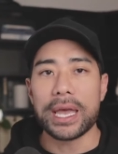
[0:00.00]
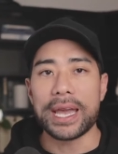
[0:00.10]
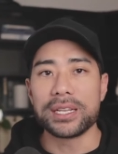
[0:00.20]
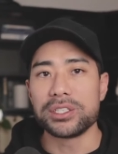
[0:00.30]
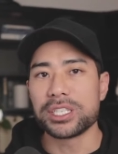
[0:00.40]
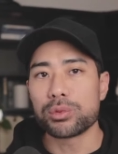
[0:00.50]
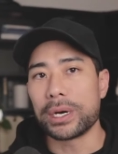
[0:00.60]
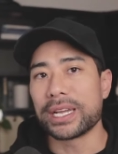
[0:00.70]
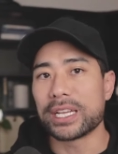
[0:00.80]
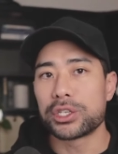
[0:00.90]
And and just
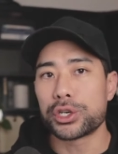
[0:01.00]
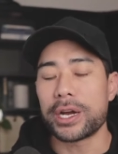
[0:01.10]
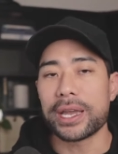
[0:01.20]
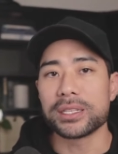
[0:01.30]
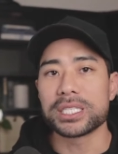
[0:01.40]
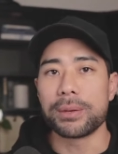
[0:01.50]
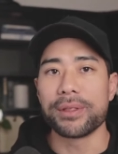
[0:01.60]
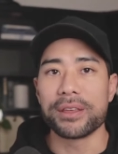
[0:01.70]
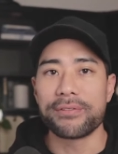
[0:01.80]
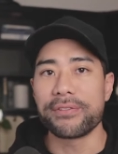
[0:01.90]
want to try out some
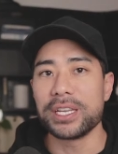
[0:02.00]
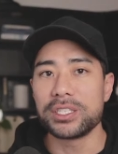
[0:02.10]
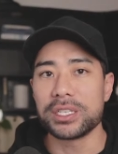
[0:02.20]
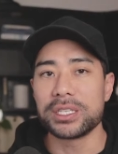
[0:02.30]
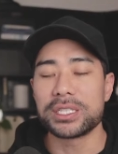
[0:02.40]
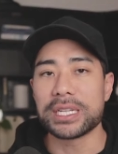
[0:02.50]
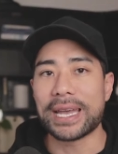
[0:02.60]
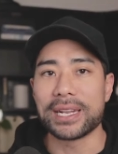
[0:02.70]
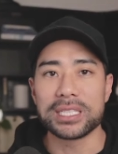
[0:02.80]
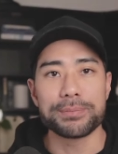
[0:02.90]
of the features
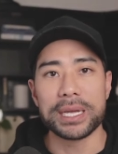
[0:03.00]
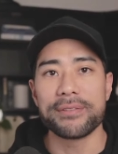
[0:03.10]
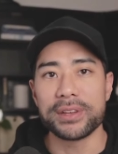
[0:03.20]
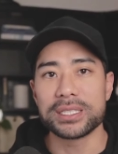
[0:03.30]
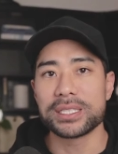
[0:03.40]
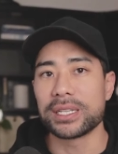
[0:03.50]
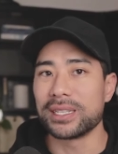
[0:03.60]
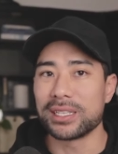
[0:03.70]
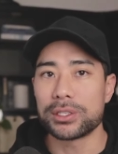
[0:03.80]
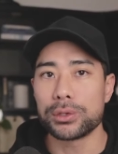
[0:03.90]
and its benefits and the